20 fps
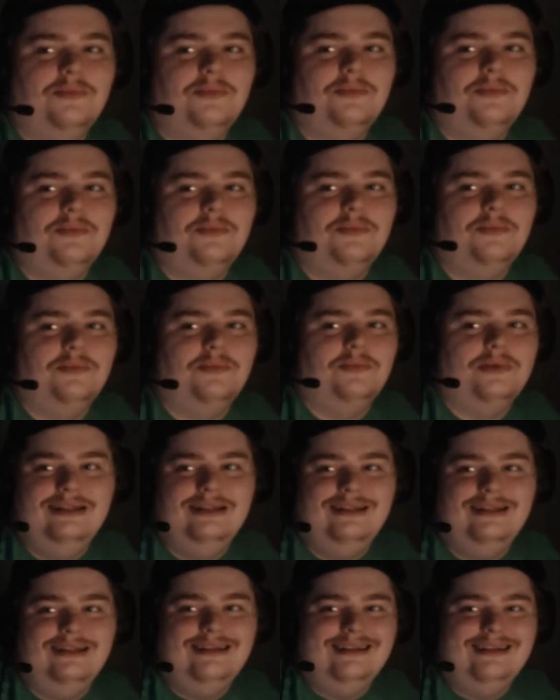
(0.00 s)
though, but
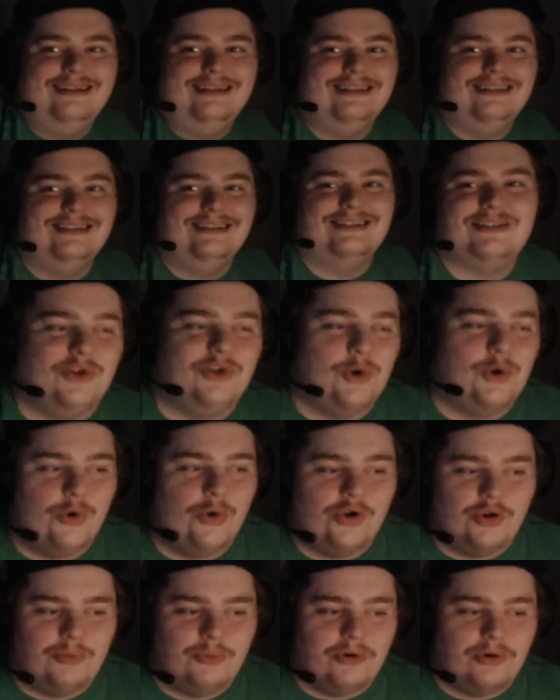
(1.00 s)
this is called a
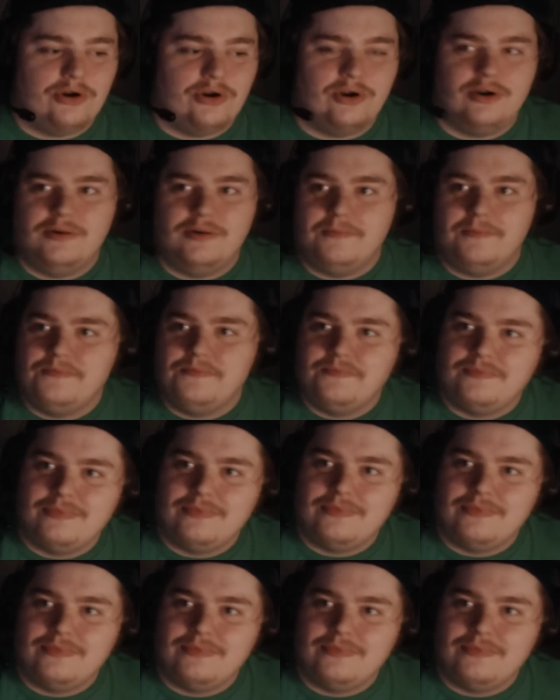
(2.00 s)
Gordo Burger.